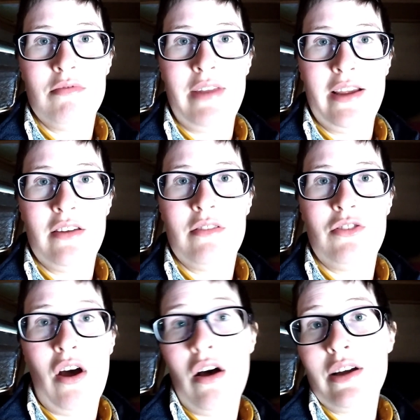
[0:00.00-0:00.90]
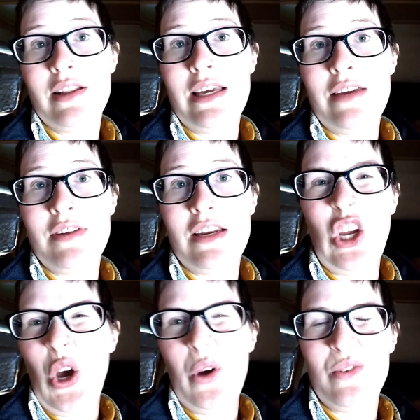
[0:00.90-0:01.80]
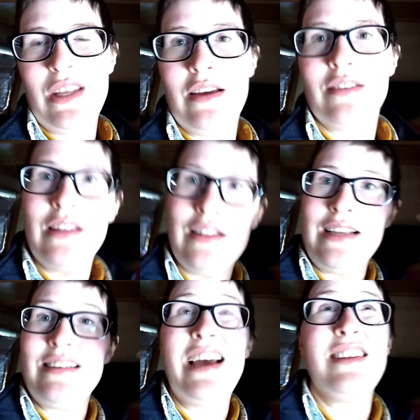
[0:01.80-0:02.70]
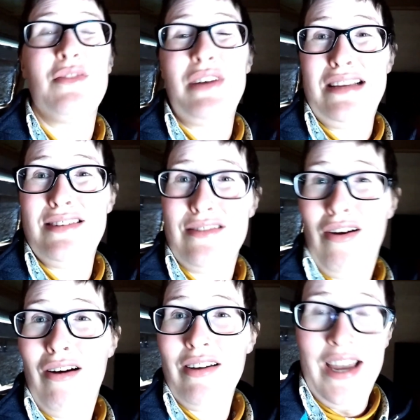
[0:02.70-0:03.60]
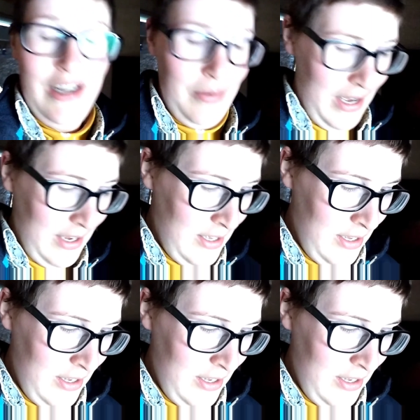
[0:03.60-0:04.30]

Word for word: like dark in the evening and cozy because these lights are really stark anyway